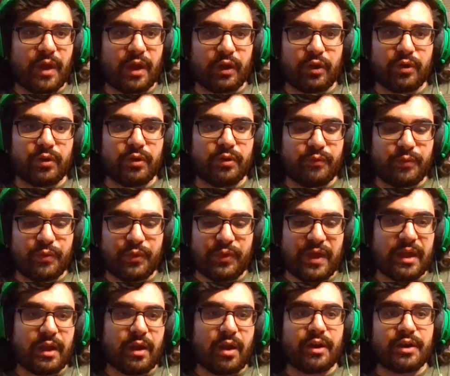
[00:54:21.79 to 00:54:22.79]
good
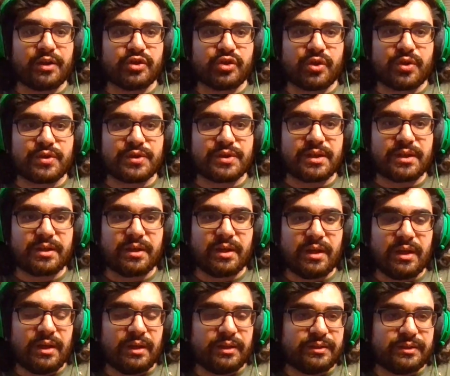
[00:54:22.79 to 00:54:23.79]
thing on a jersey
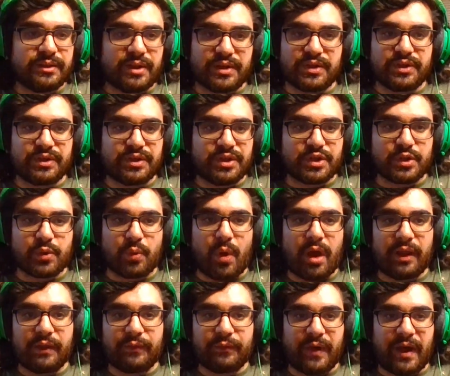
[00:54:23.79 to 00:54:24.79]
doesn't
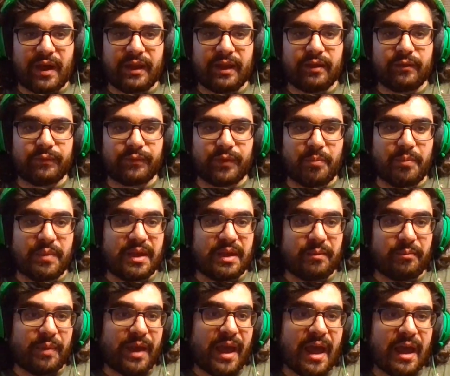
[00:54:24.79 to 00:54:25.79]
disqualify it from
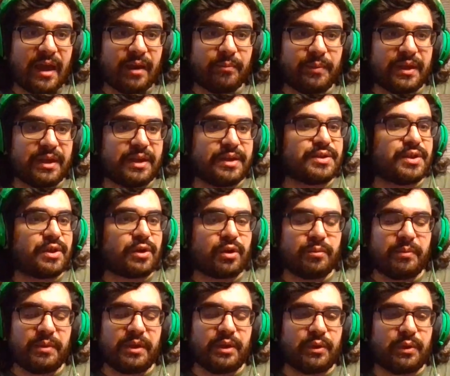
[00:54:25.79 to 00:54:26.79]
being bad, because there
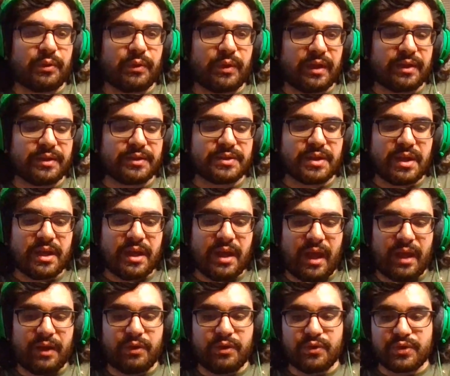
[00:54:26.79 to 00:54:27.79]
could be other things.
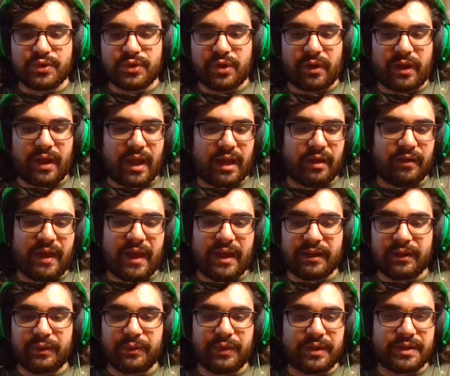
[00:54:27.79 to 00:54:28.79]
And you start kind of
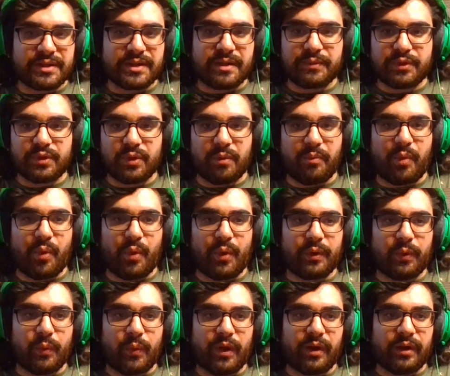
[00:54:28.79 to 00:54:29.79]
adding things up to a
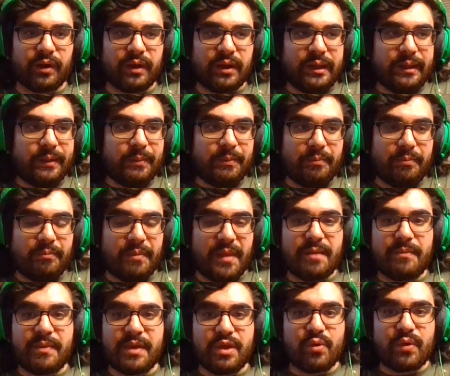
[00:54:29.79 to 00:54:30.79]
point where
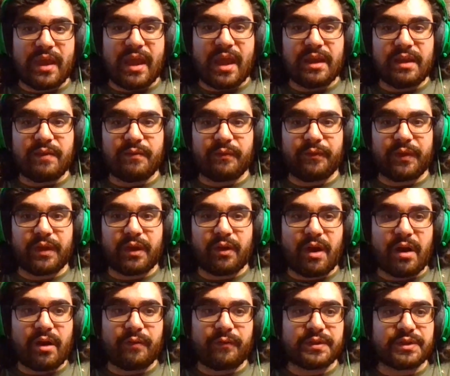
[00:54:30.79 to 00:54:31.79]
maybe you can't even figure
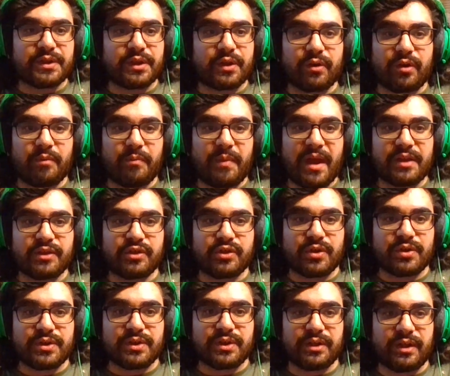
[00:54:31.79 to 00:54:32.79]
out if it's a good or bad
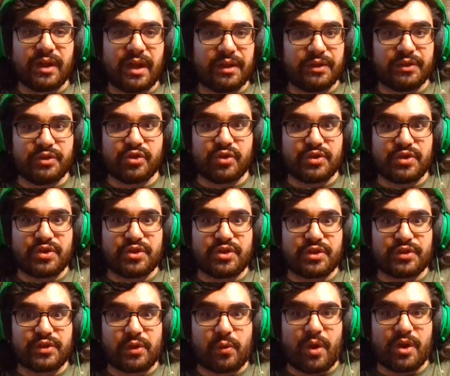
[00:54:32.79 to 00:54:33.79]
jersey, and the jersey is
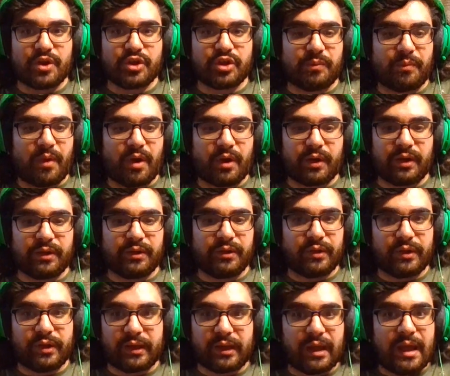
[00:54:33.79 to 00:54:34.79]
just a question mark, and you're
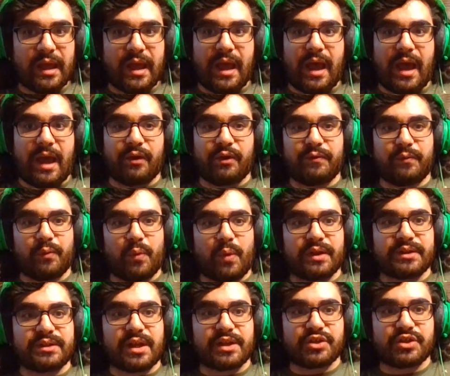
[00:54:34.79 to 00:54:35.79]
like, I don't even
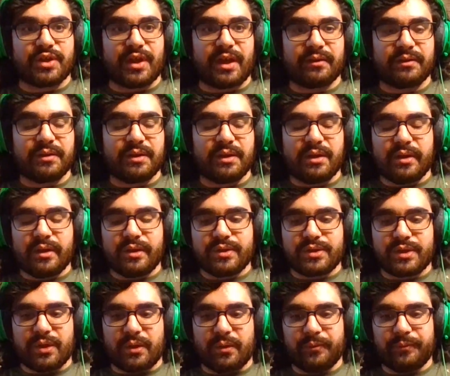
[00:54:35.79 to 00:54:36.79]
want to touch that.
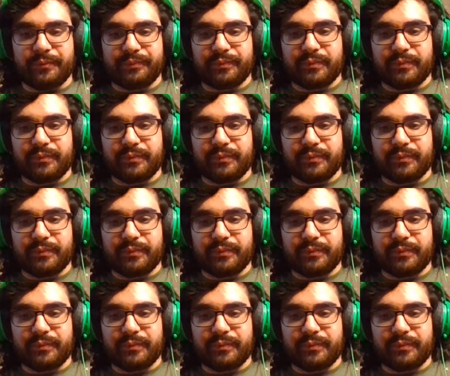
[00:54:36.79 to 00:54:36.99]
So,